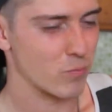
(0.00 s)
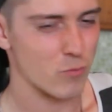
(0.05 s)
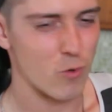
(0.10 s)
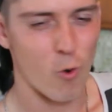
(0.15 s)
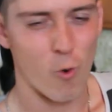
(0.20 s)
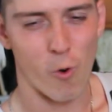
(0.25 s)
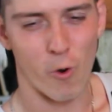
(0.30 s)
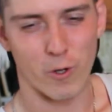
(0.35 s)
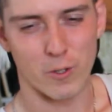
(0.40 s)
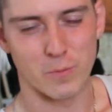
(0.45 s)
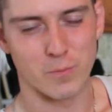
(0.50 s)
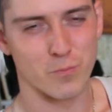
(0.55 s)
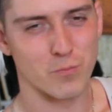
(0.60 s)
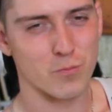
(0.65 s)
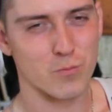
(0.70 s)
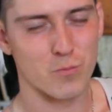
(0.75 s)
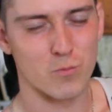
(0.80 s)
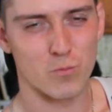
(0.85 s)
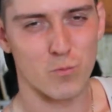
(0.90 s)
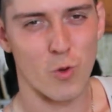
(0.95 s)
or
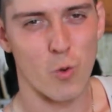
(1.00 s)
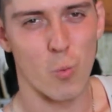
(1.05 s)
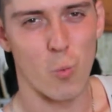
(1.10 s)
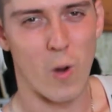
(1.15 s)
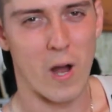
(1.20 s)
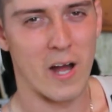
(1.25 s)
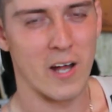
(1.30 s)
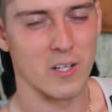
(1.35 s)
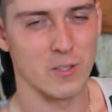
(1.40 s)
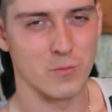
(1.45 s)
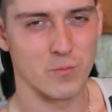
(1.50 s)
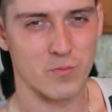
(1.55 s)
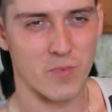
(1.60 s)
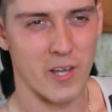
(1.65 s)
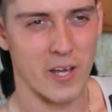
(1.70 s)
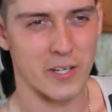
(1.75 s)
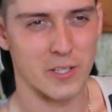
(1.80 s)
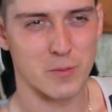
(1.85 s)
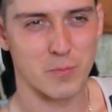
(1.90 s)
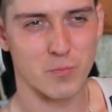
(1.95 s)
wild,
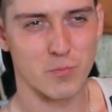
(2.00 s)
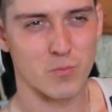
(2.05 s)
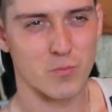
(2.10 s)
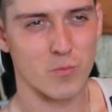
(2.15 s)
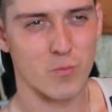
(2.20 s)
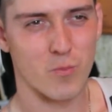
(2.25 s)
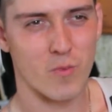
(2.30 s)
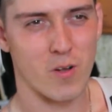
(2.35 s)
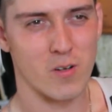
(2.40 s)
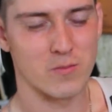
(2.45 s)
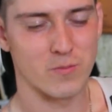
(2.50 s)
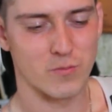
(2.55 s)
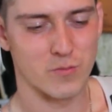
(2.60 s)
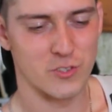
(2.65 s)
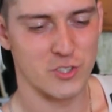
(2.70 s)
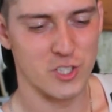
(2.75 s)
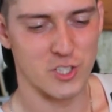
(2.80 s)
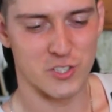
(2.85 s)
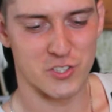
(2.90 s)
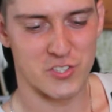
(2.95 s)
like
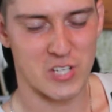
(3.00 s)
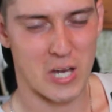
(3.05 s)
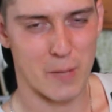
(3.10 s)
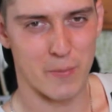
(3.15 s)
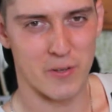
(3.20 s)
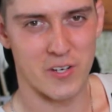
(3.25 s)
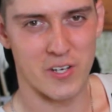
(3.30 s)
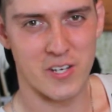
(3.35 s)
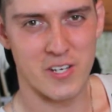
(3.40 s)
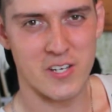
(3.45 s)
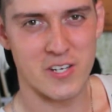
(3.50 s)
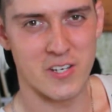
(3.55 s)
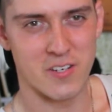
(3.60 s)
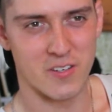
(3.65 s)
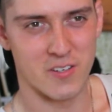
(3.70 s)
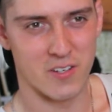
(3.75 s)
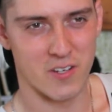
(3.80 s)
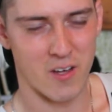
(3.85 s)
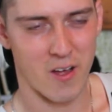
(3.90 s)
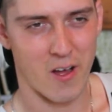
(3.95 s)
psilocybin
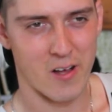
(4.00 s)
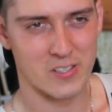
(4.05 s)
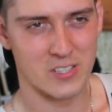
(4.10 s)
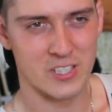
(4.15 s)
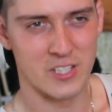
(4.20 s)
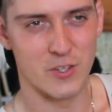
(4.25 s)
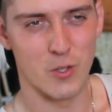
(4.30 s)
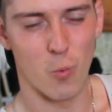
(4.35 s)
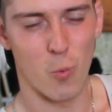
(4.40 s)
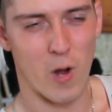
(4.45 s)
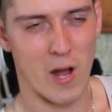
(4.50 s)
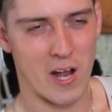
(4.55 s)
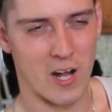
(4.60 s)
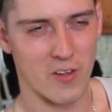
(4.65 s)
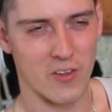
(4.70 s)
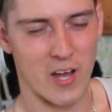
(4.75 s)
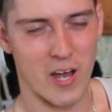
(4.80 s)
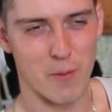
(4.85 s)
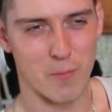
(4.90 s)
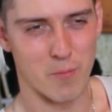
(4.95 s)
in the
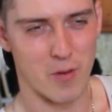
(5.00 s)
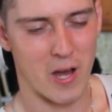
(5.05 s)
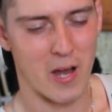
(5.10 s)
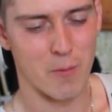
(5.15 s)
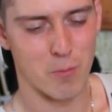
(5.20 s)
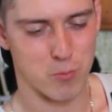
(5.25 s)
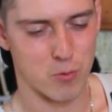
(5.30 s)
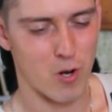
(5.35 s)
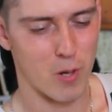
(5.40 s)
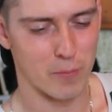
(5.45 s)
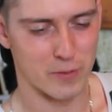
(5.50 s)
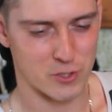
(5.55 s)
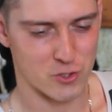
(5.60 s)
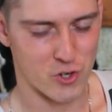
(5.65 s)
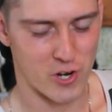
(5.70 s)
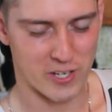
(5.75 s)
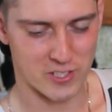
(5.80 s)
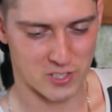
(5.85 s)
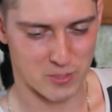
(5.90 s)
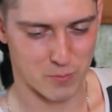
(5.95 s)
wild, I'd probably
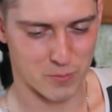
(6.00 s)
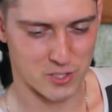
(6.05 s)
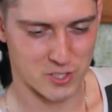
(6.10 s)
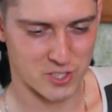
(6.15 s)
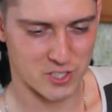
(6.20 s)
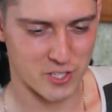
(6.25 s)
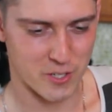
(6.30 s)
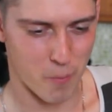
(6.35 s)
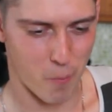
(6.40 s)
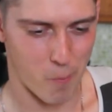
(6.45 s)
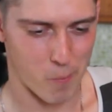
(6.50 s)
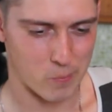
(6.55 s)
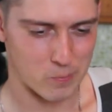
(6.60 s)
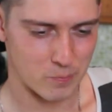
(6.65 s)
try some to see